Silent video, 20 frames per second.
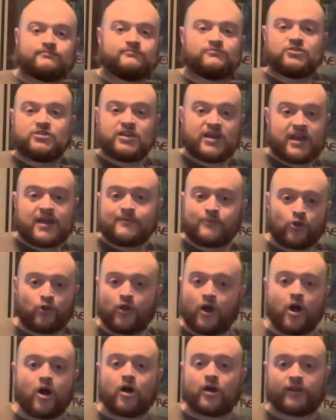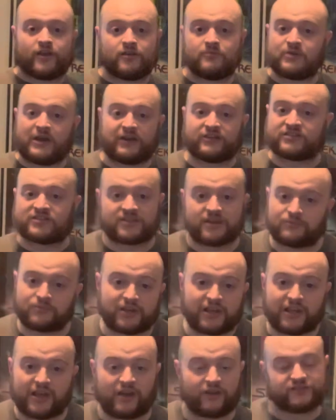yammer on about
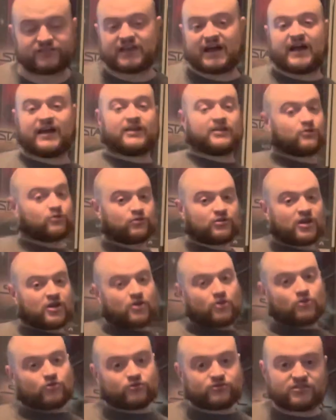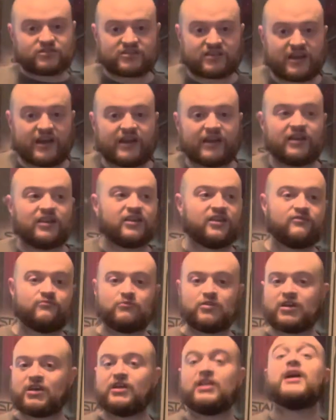something else, I don't know. Just kind of give
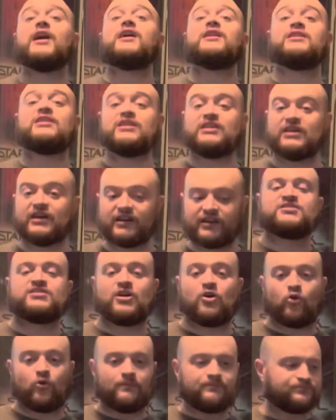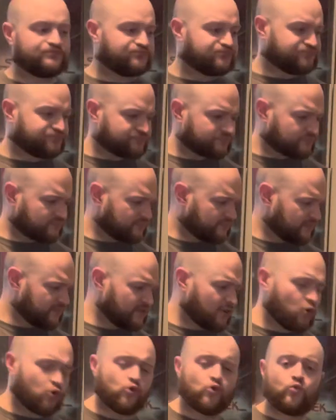me an idea. So,
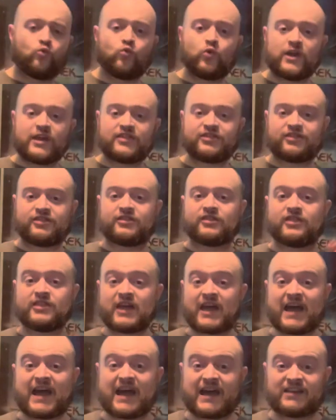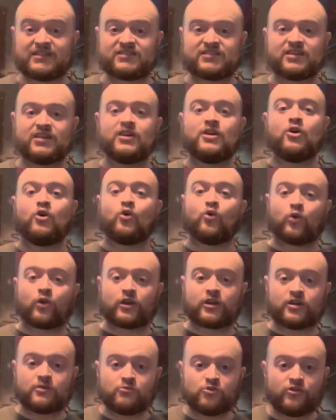with that, we're
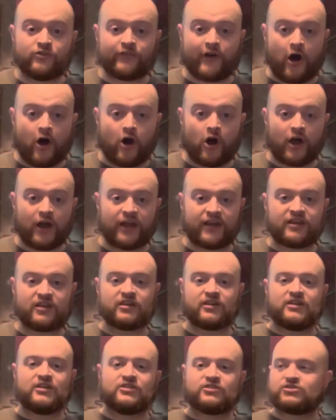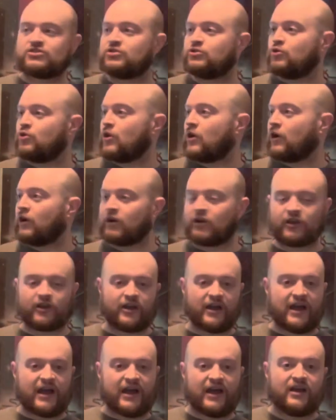going to move on to
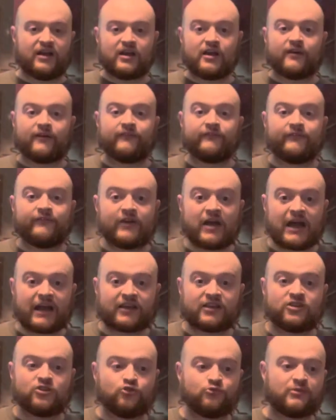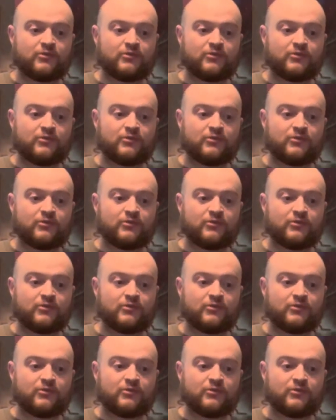our vacuum